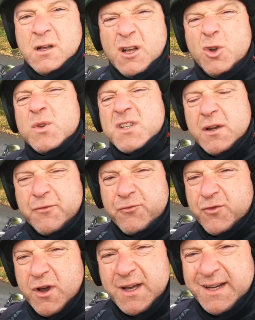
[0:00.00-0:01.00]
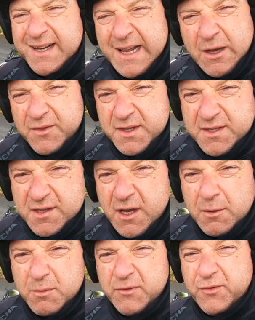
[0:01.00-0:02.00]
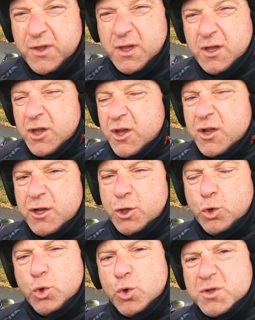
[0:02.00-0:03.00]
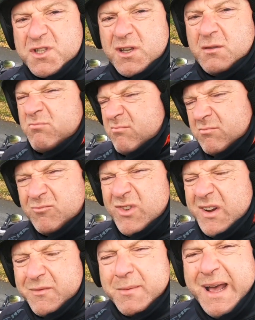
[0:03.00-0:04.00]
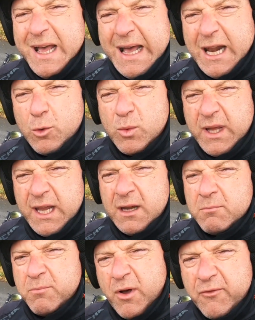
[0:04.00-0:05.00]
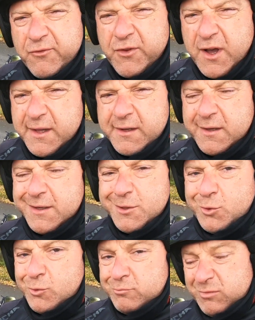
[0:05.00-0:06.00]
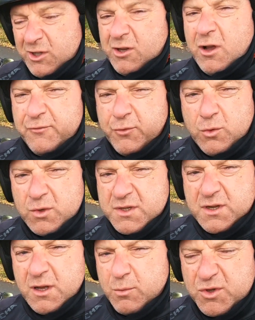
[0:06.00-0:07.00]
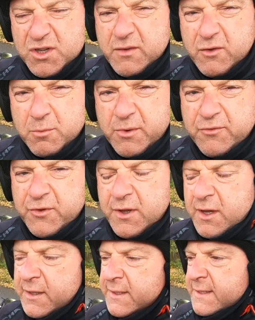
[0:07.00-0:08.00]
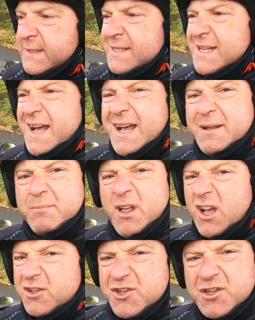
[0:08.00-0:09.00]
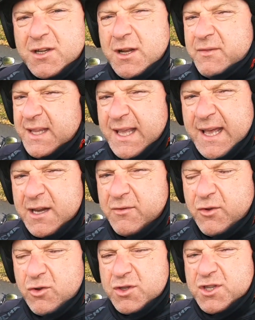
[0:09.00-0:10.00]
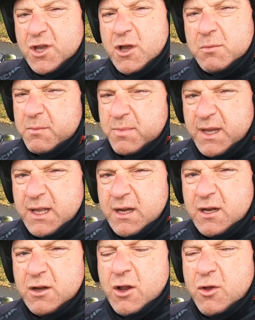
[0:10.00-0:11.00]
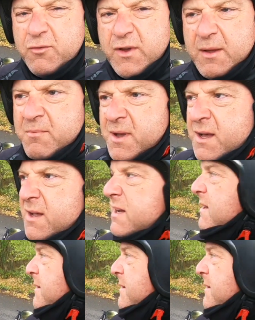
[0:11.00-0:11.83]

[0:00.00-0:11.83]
I always love riding out at this time of year, early autumn, round about Halloween, bonfire night, or Guy Fawkes night, whichever you prefer. Uh, I just love it. The end of October, beginning of November,